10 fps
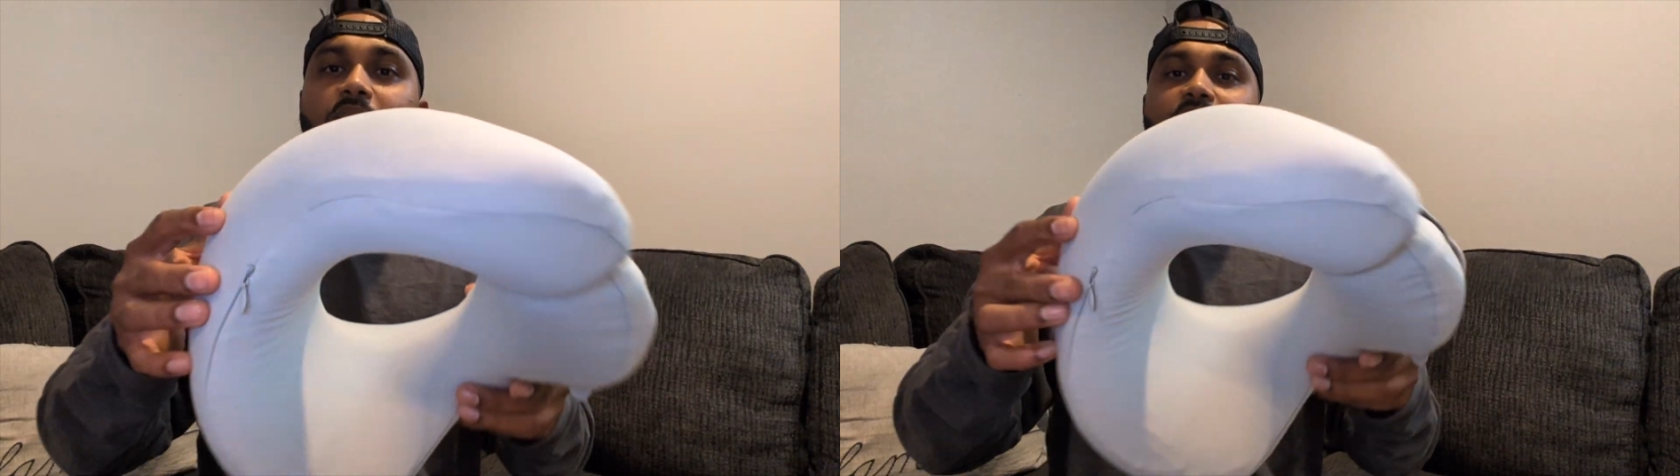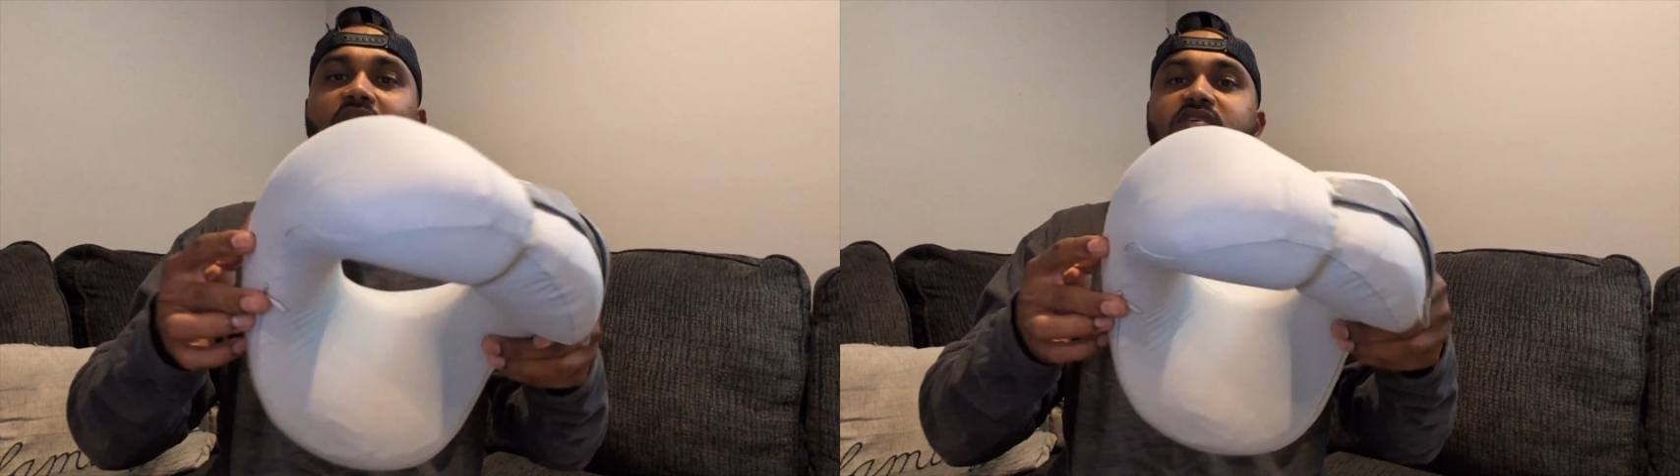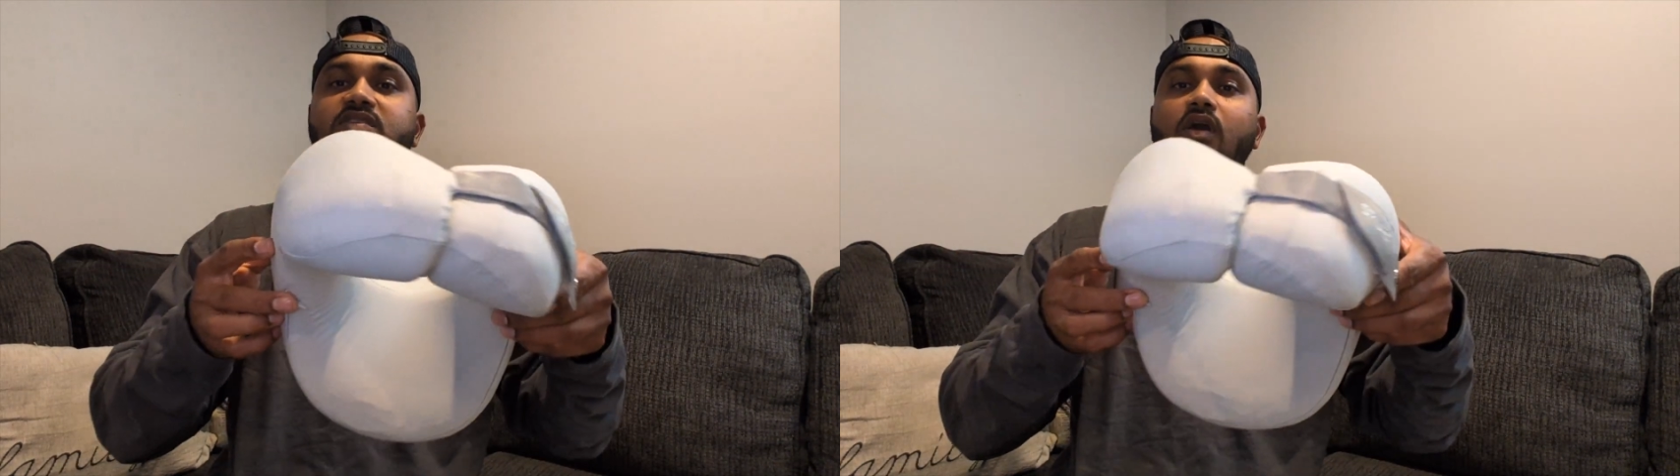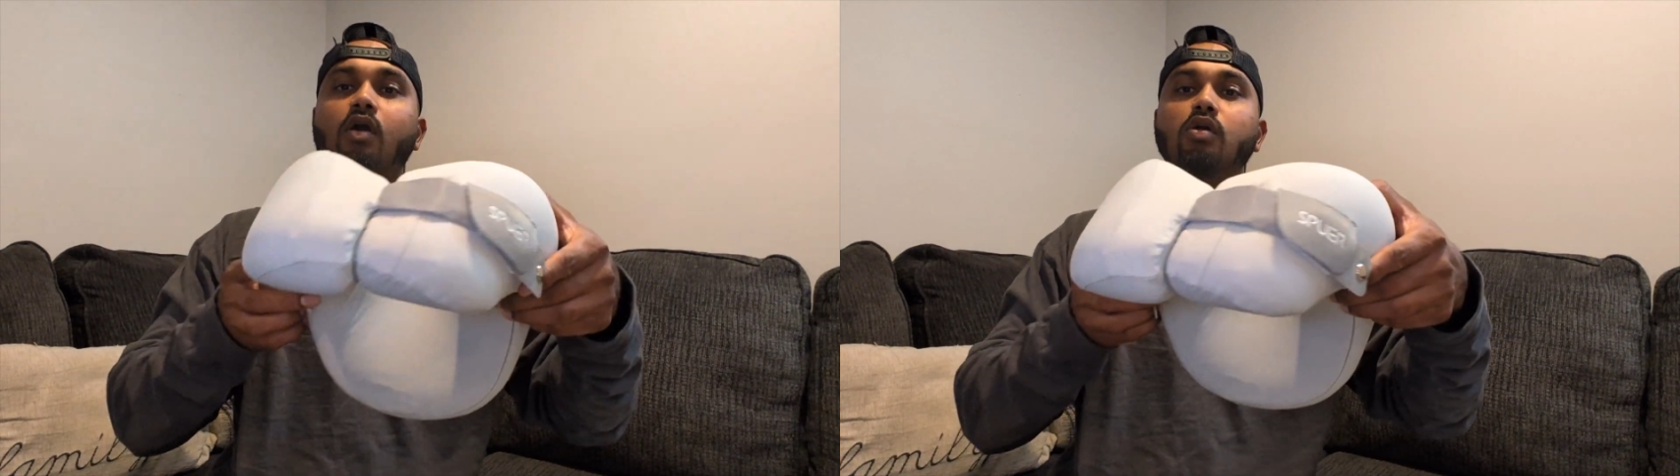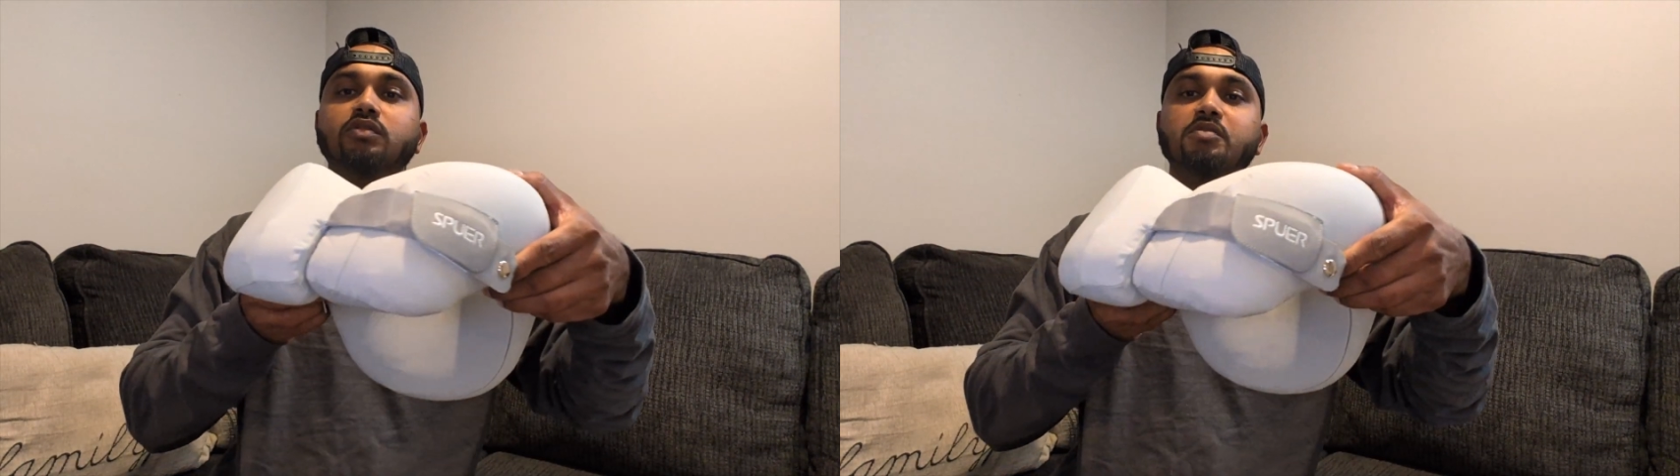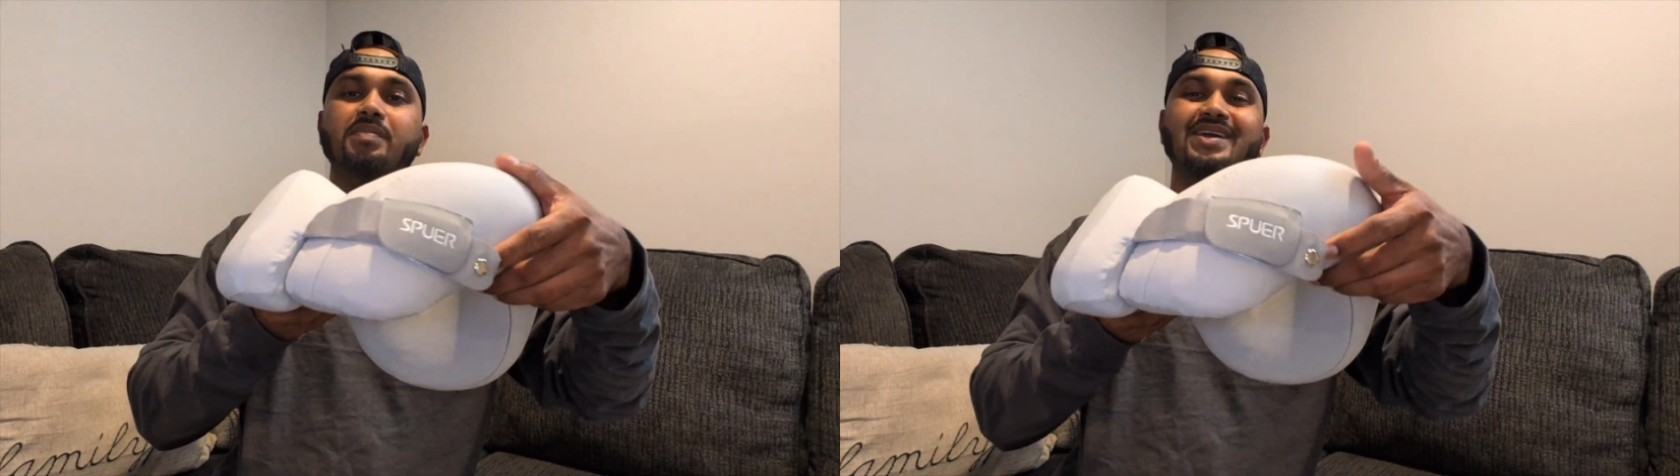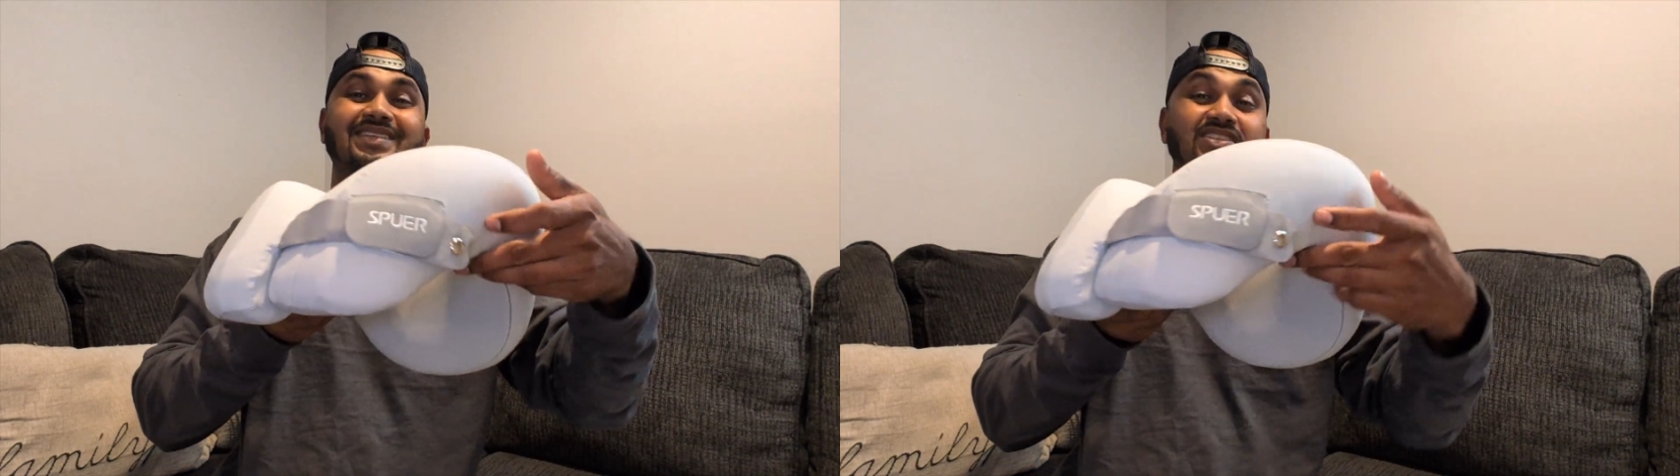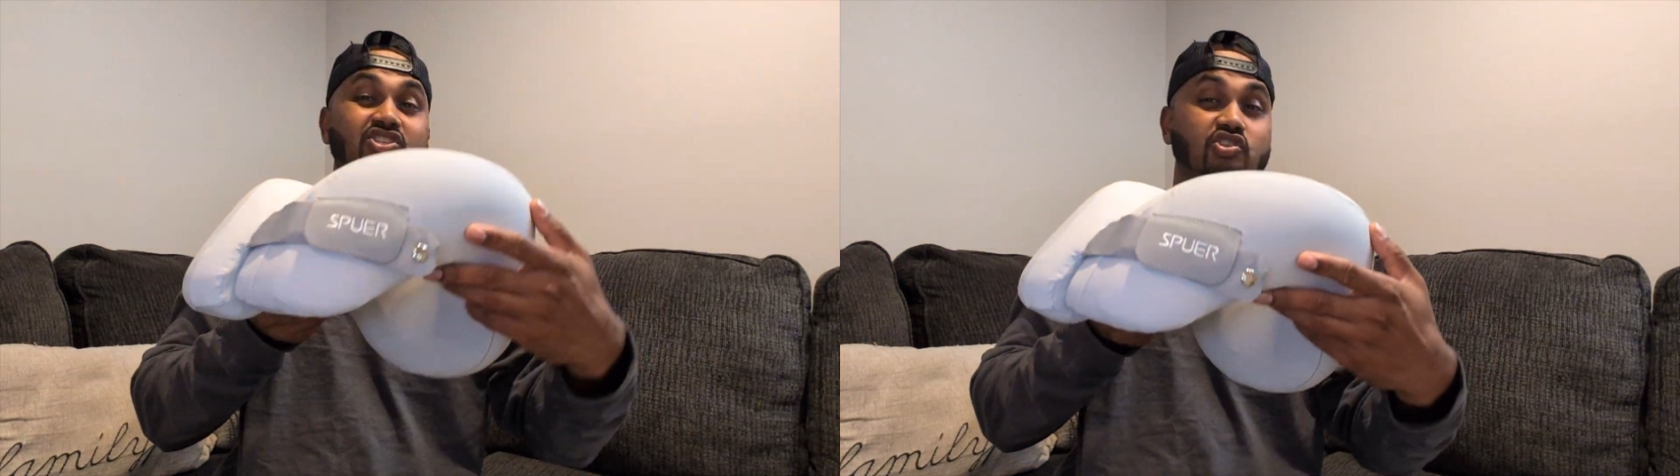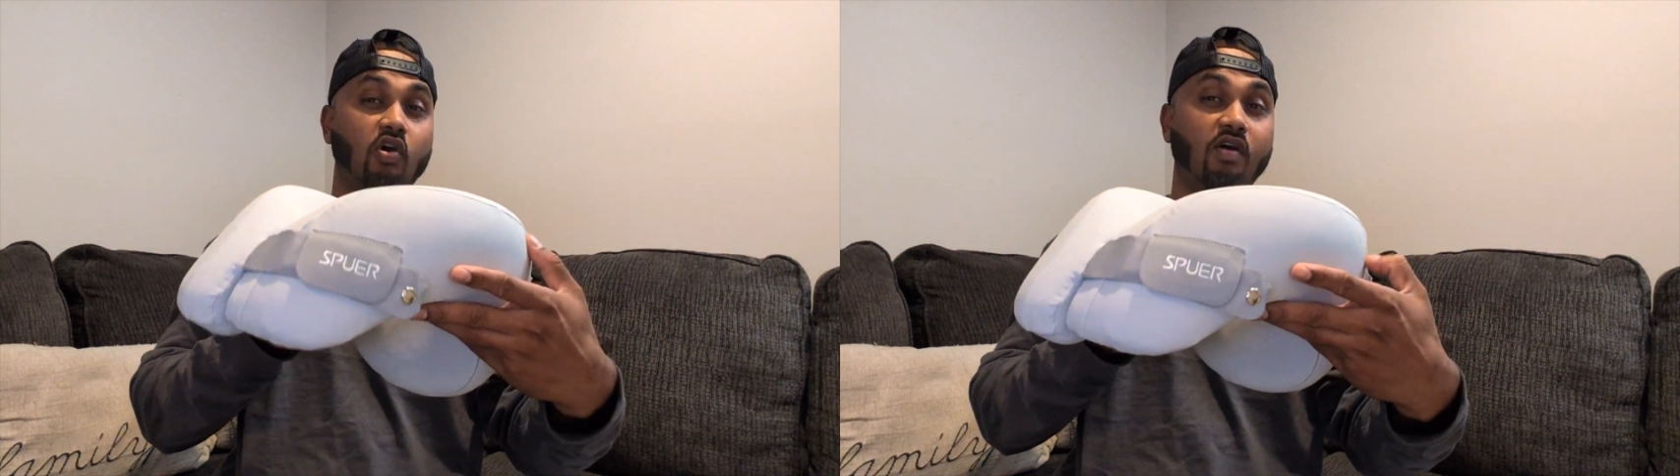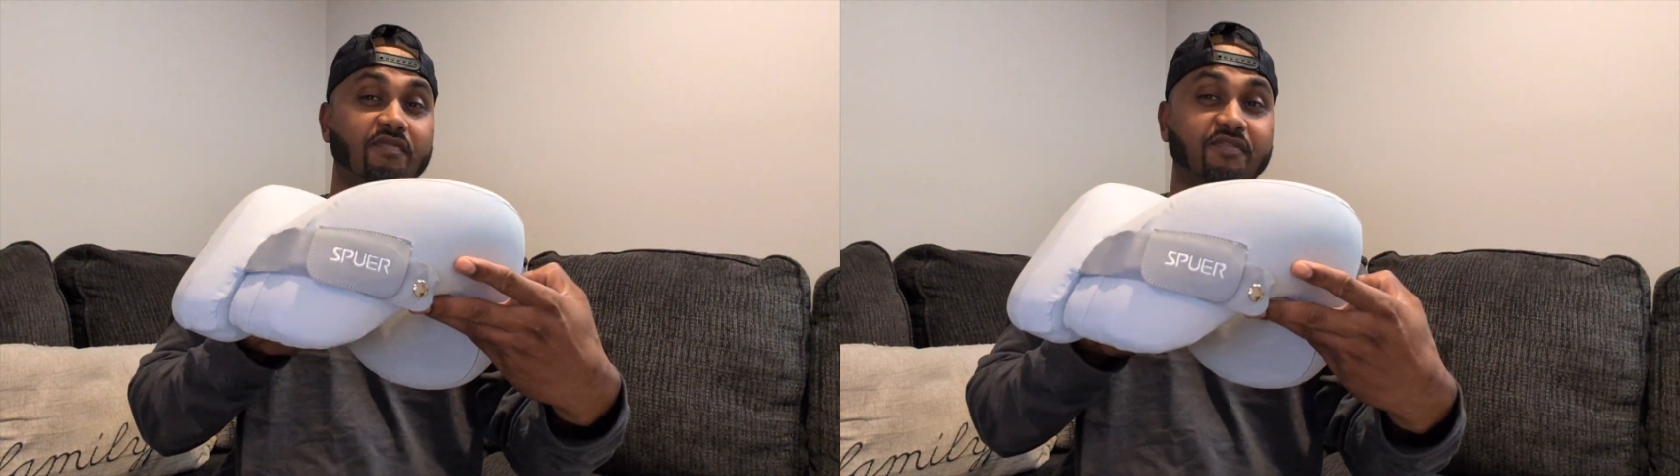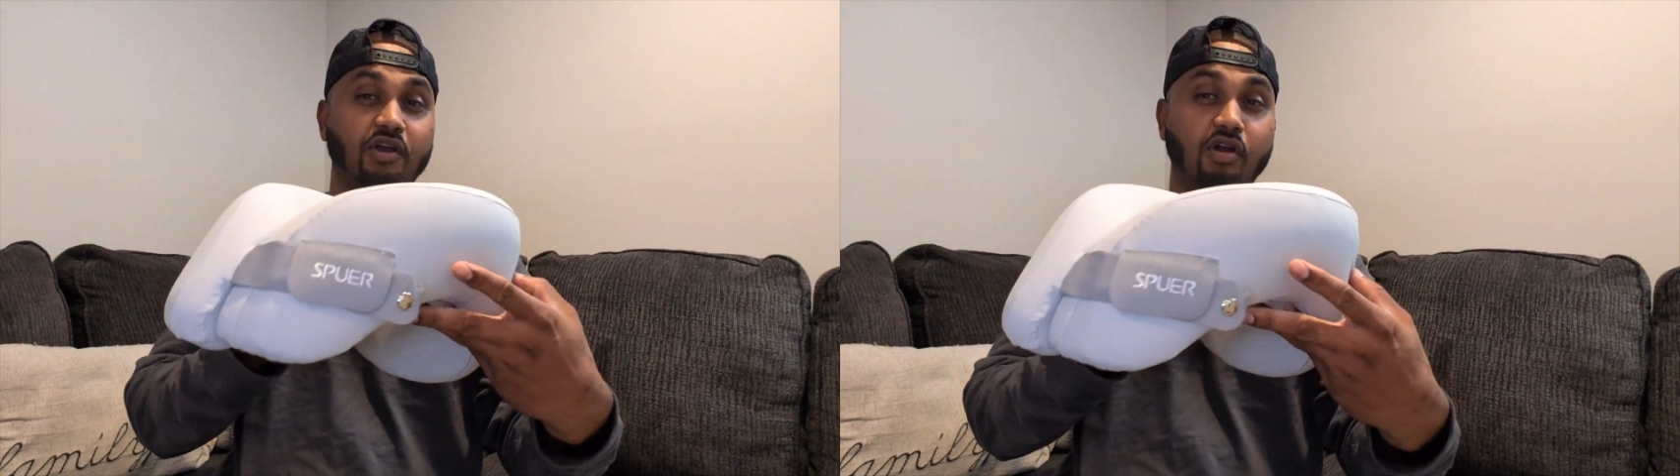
best ultimate soft